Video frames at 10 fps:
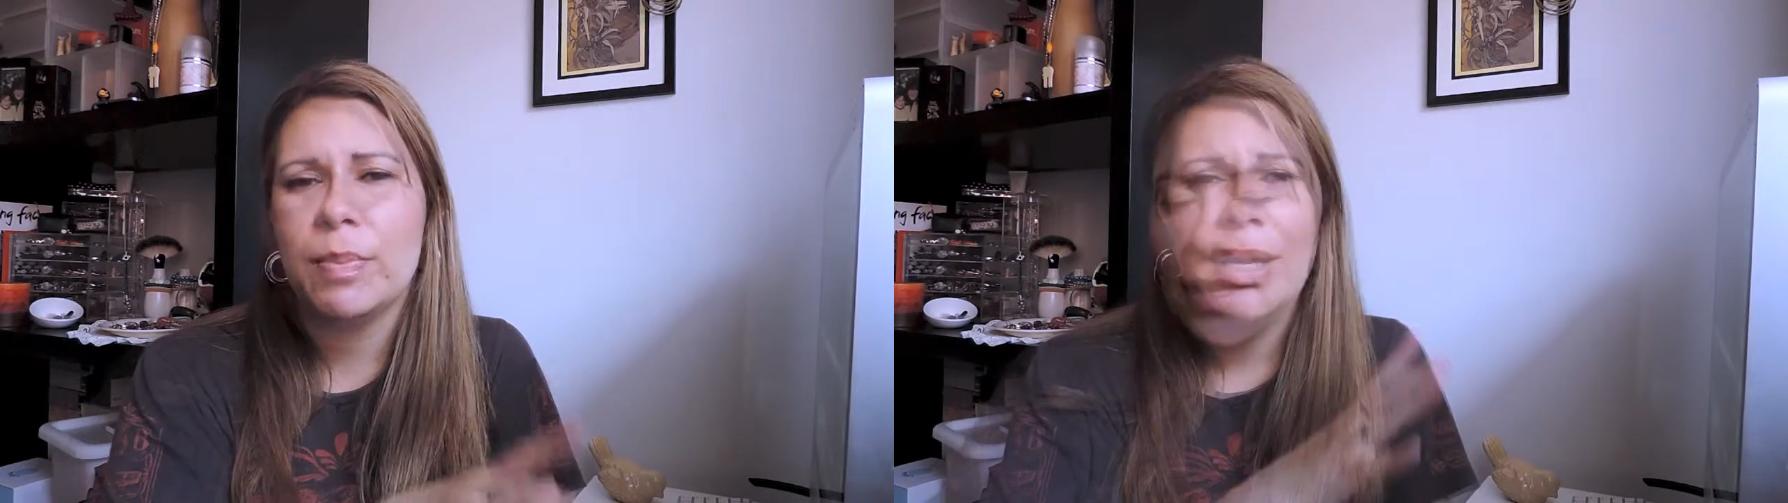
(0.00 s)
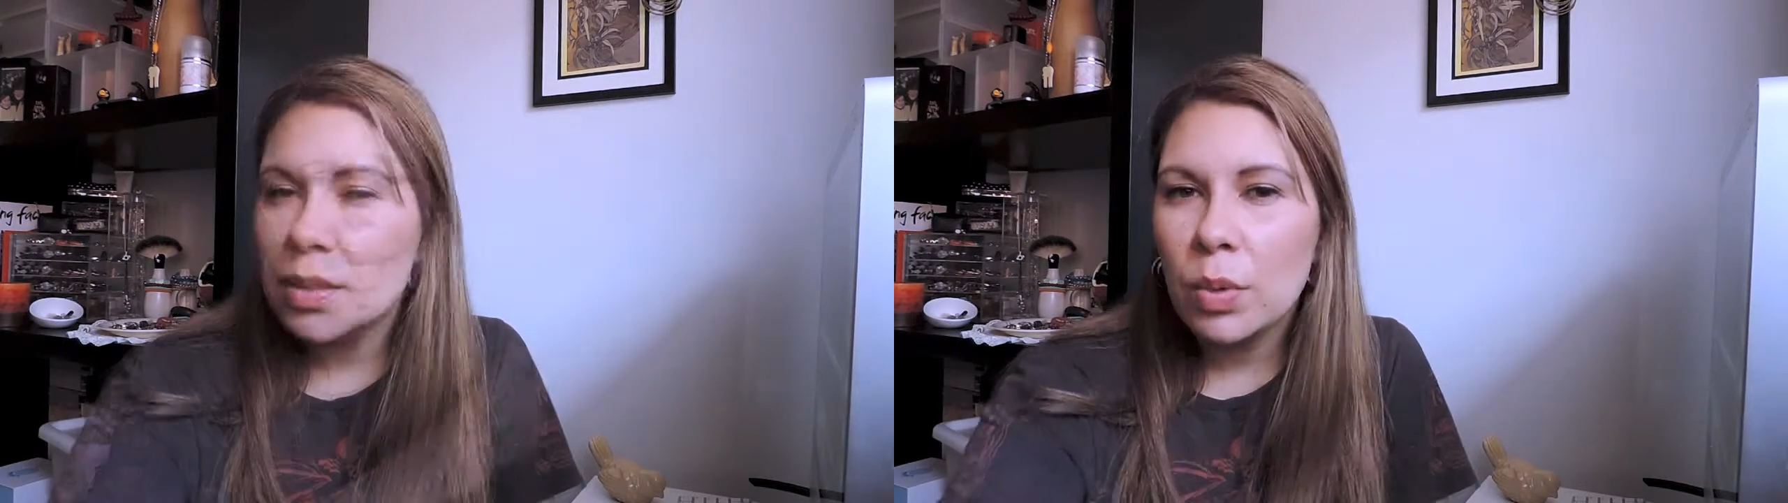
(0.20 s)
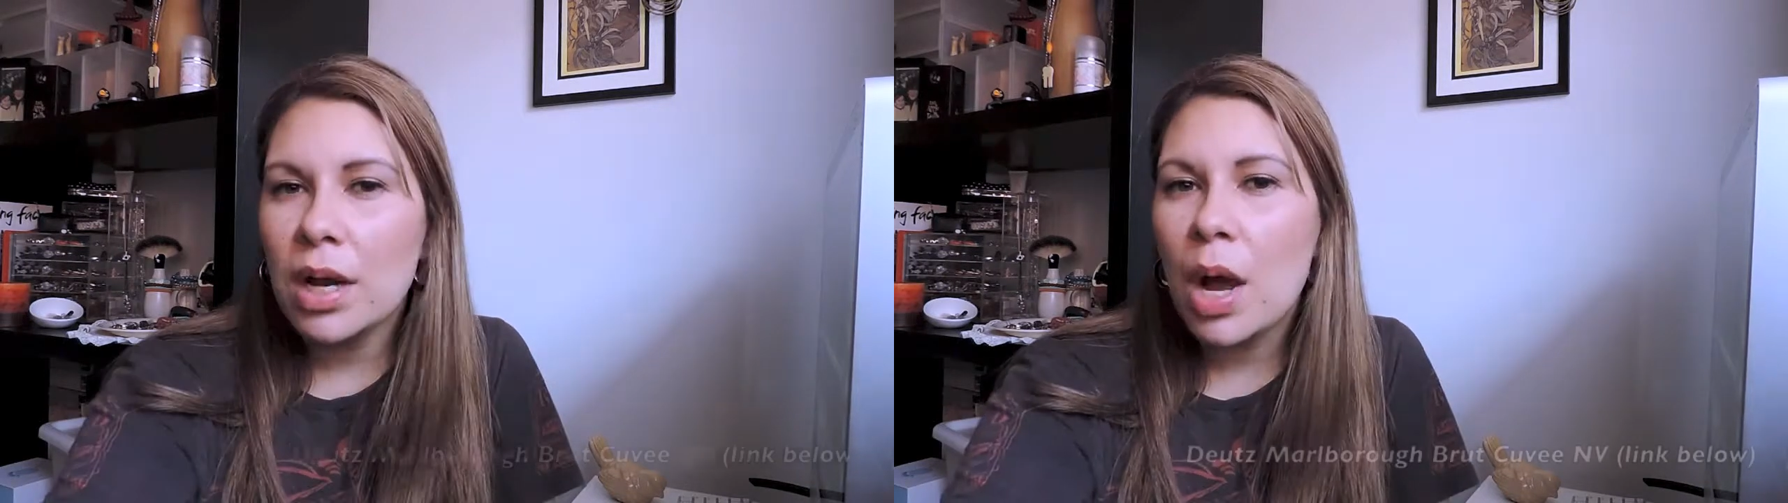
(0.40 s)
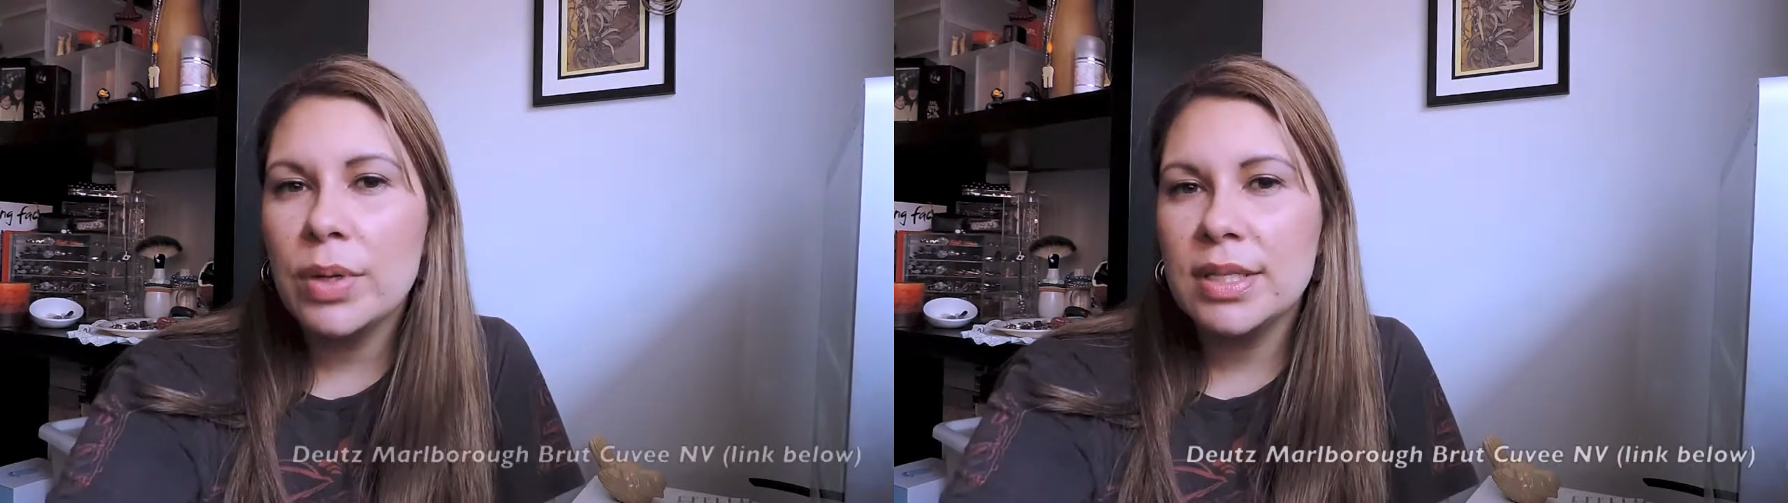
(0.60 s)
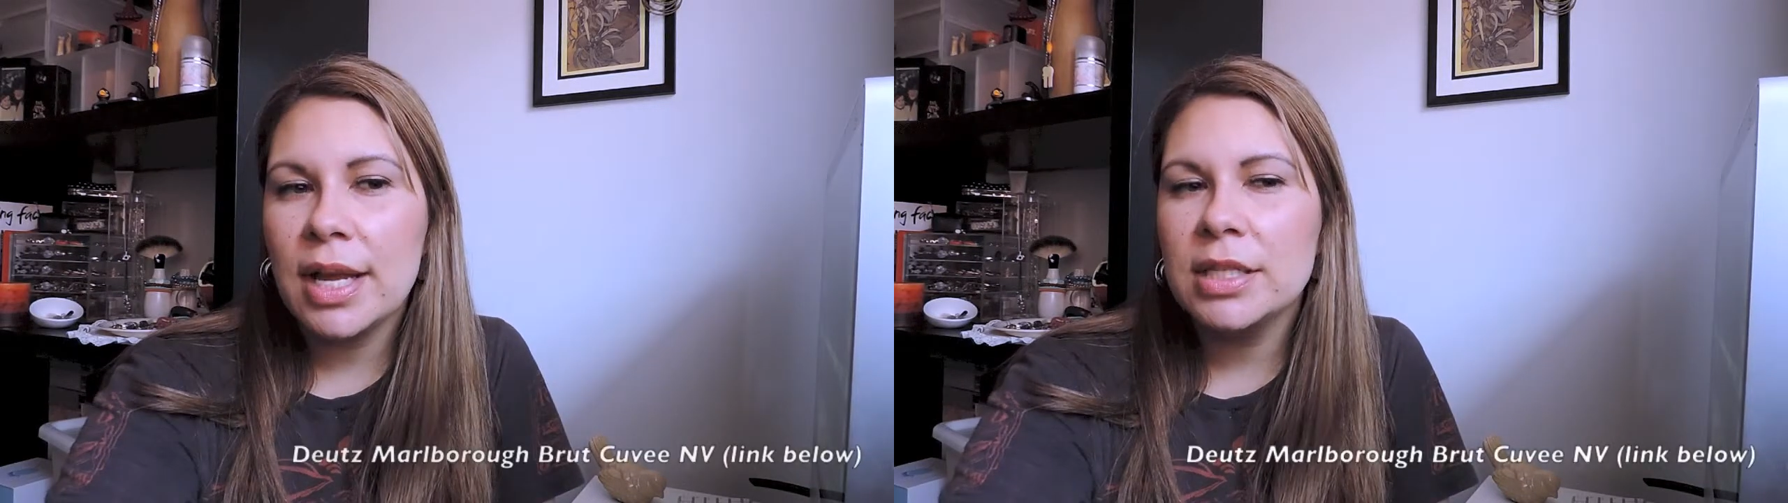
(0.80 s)
But this one, I
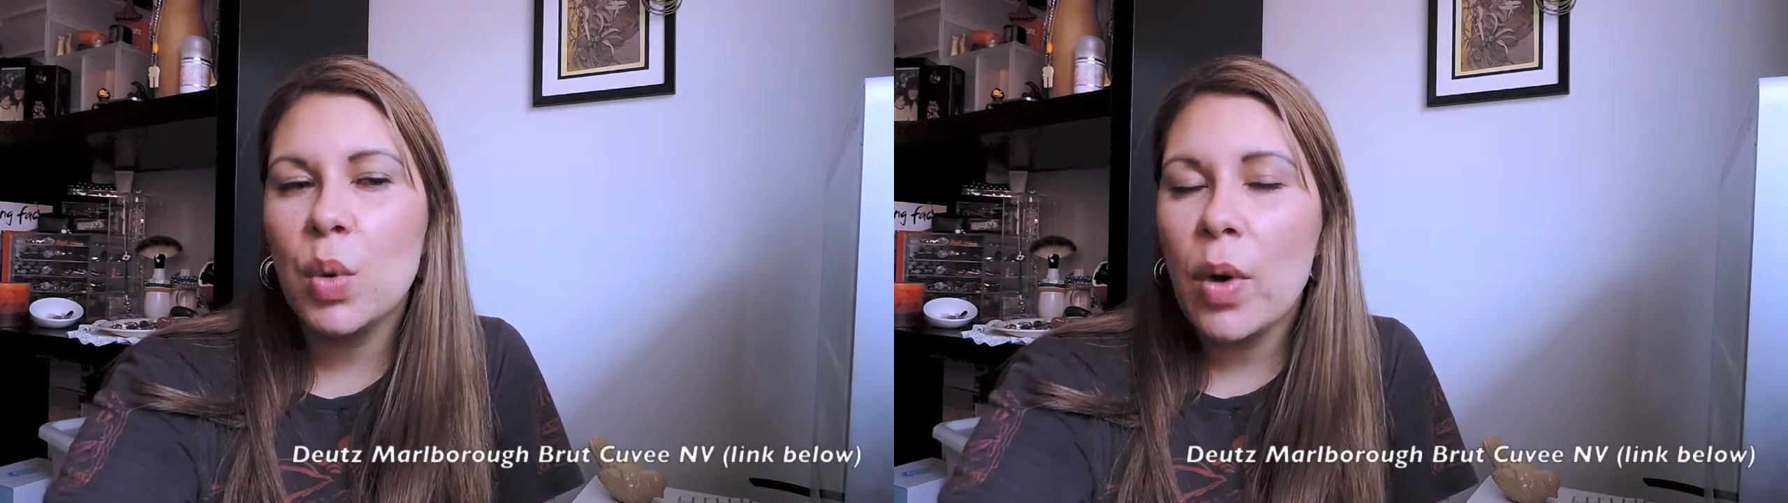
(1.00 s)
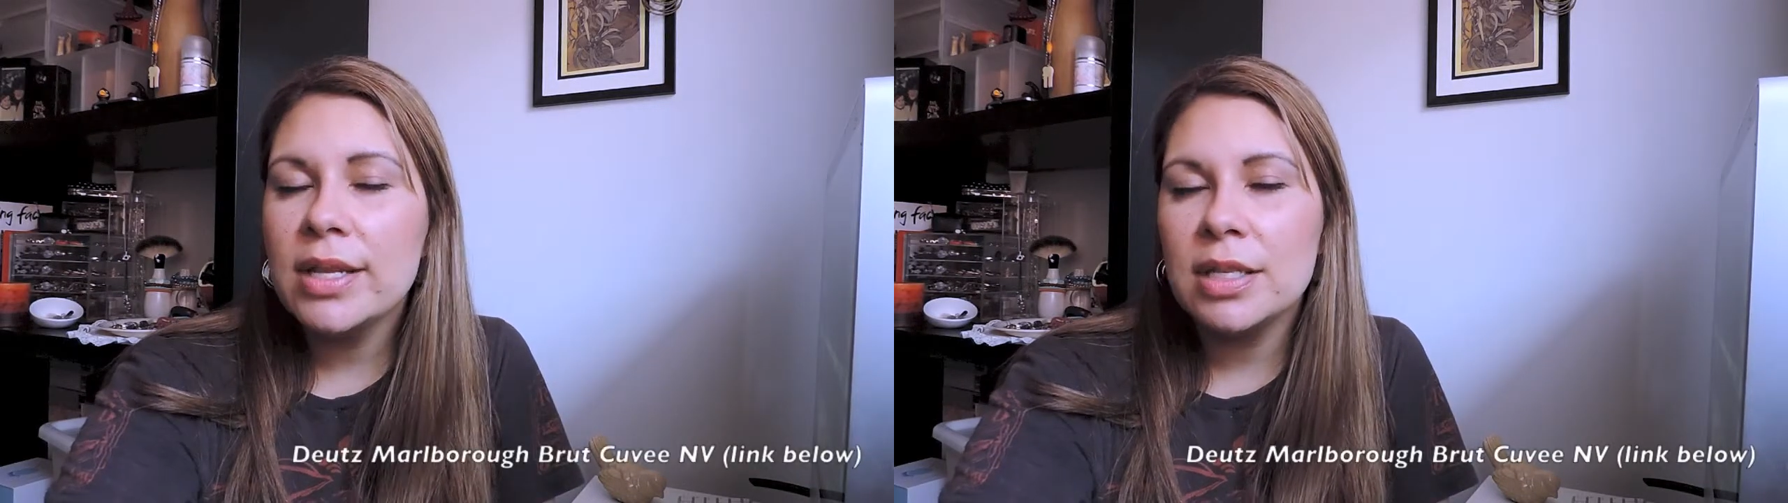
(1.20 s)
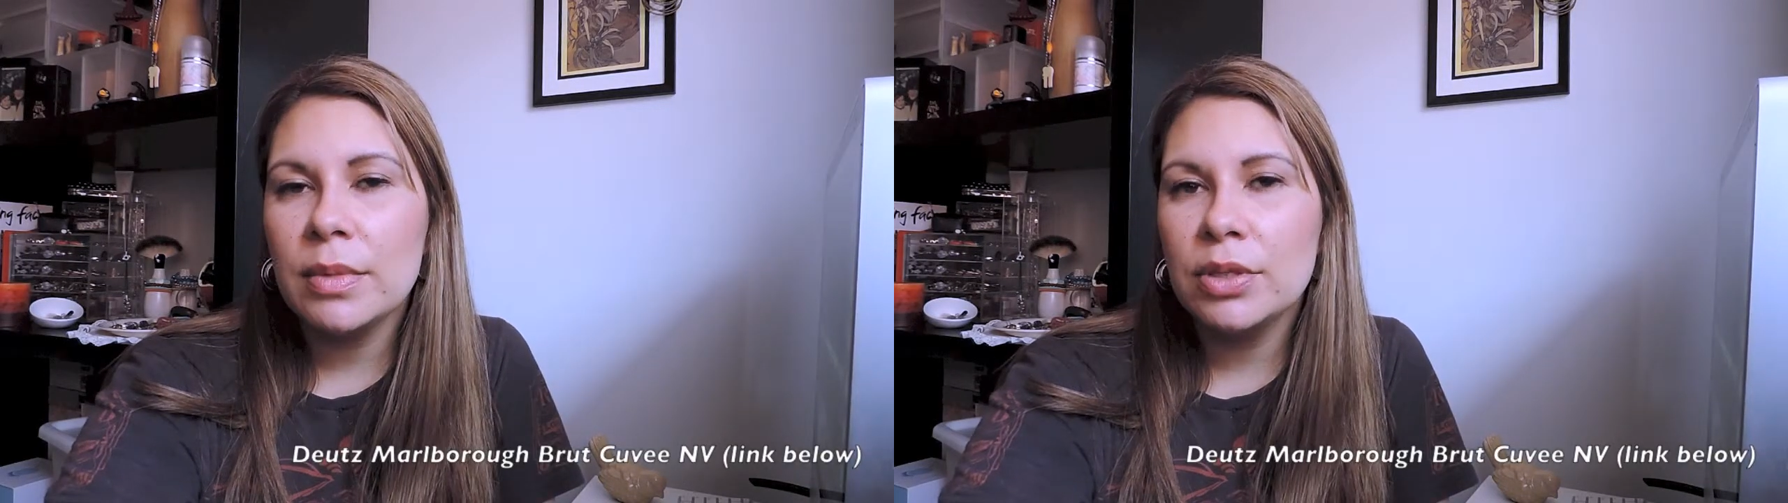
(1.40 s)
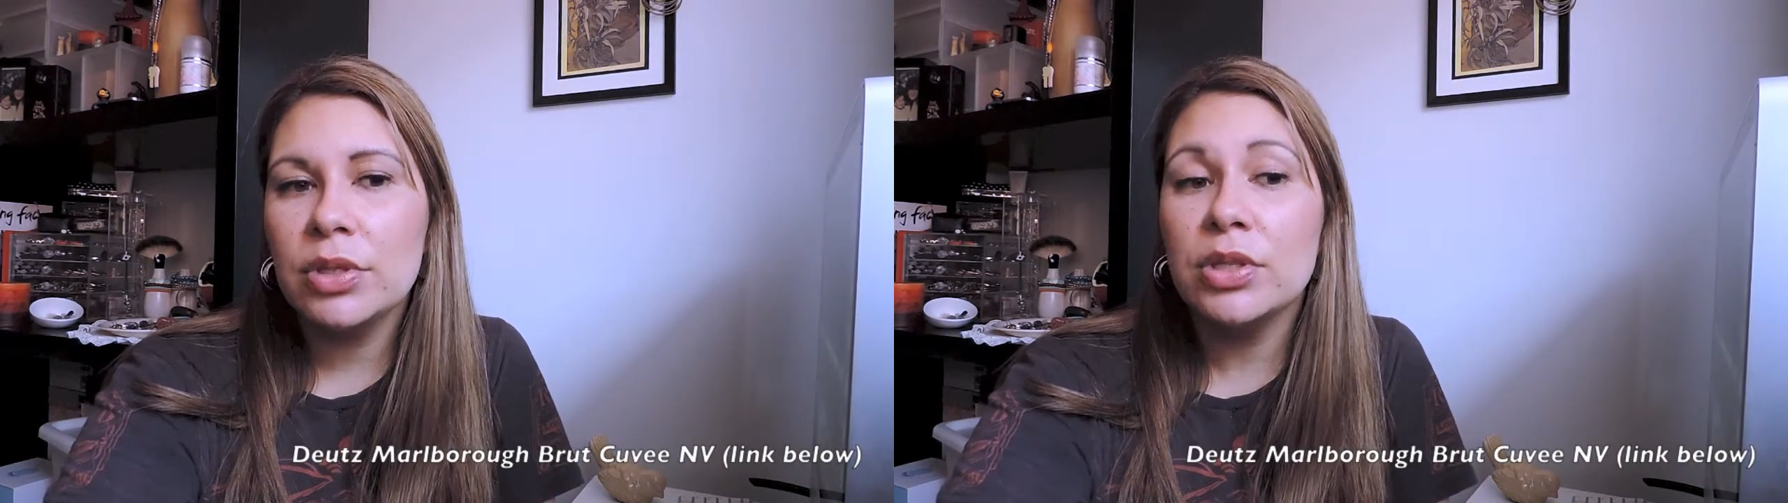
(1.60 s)
would say it's quite similar to